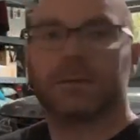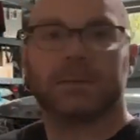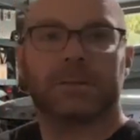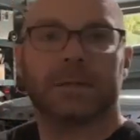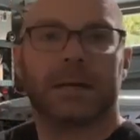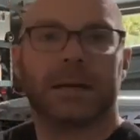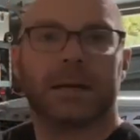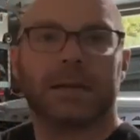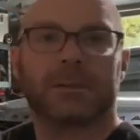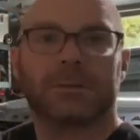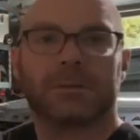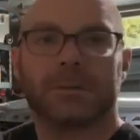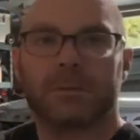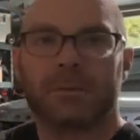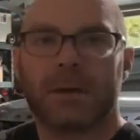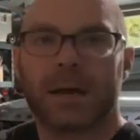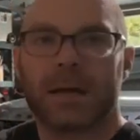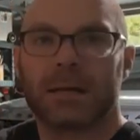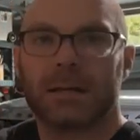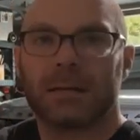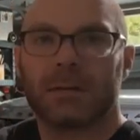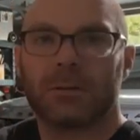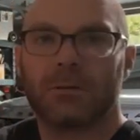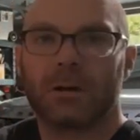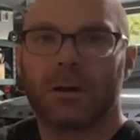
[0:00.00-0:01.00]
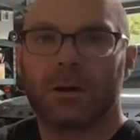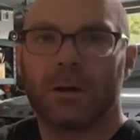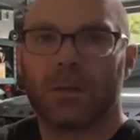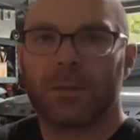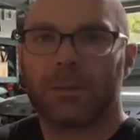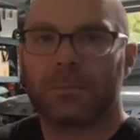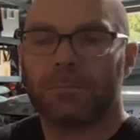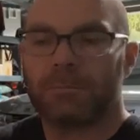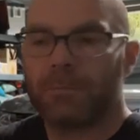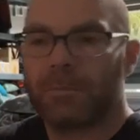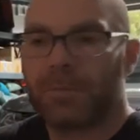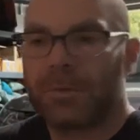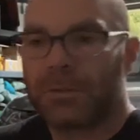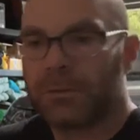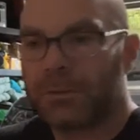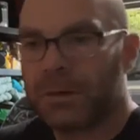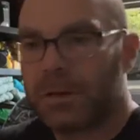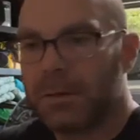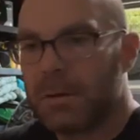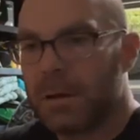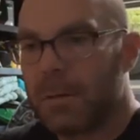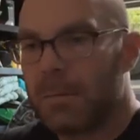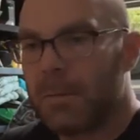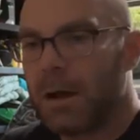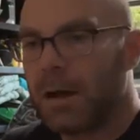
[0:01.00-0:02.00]
So yeah, so I'm not gonna do all three
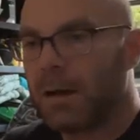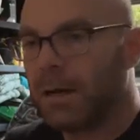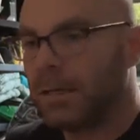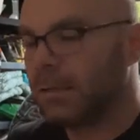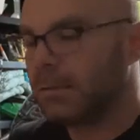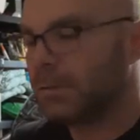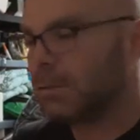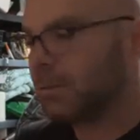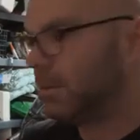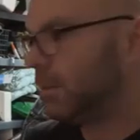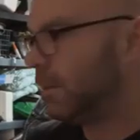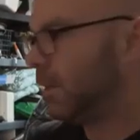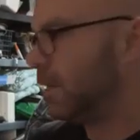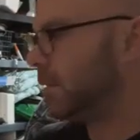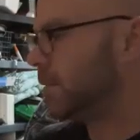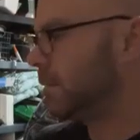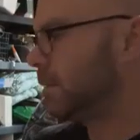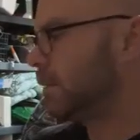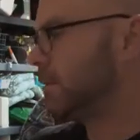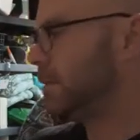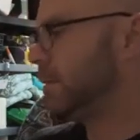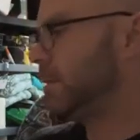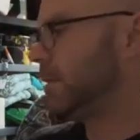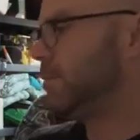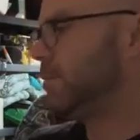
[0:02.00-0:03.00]
of my bodies so you guys can see